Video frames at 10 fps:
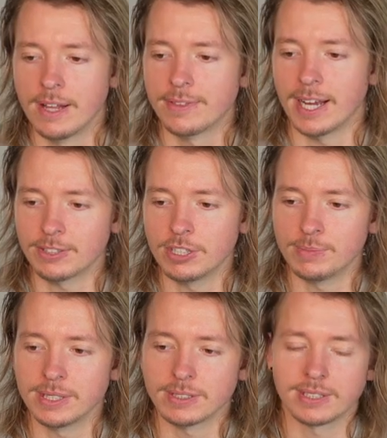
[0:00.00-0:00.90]
That should have
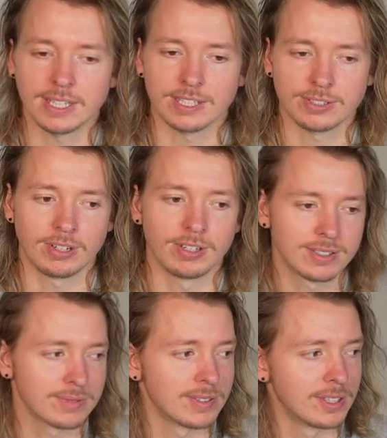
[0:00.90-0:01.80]
been the thing I started
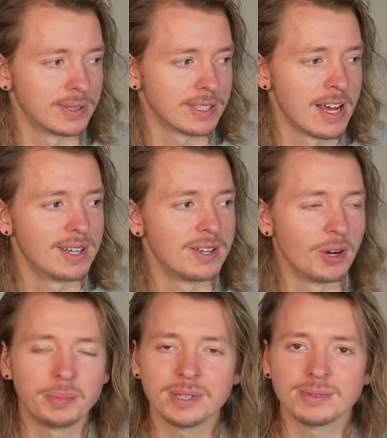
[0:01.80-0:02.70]
this video with.
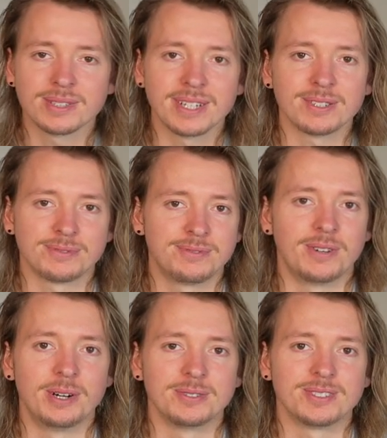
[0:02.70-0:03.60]
Nobody was on their
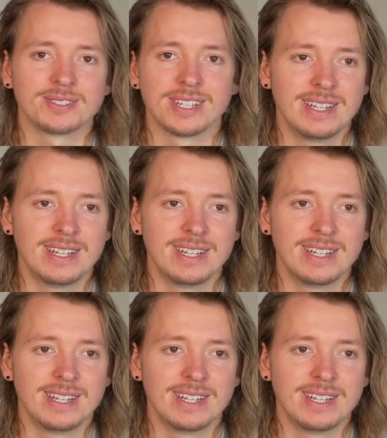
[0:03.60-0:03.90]
phones.